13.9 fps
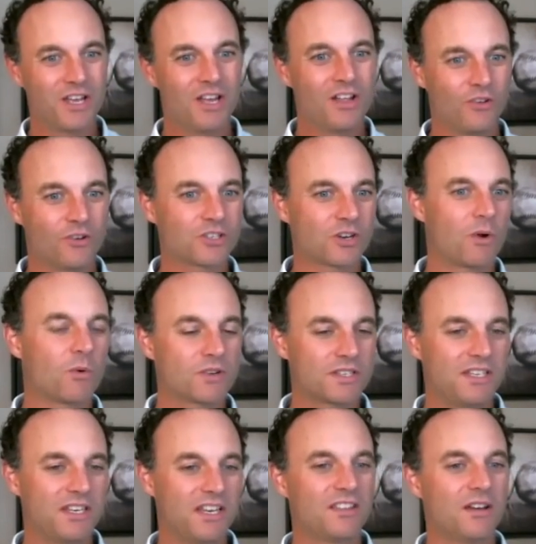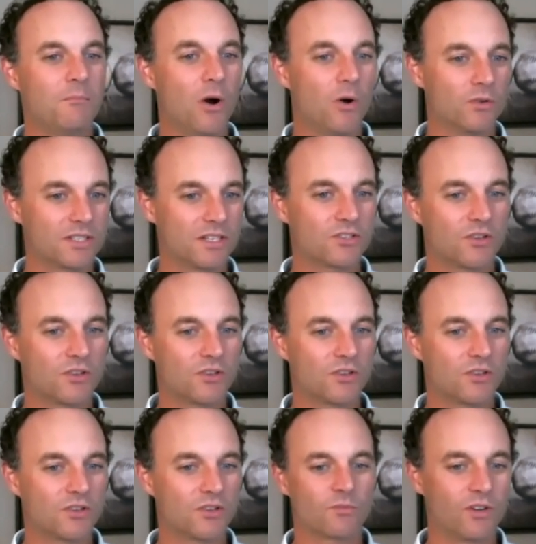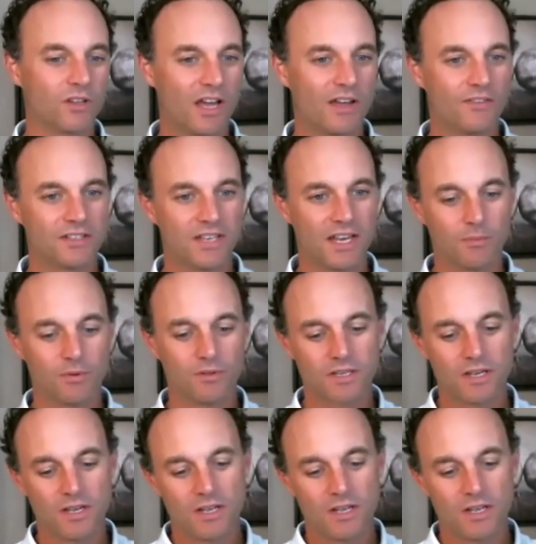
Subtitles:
Those are what we're seeing the most. And so I'll give you some real life examples.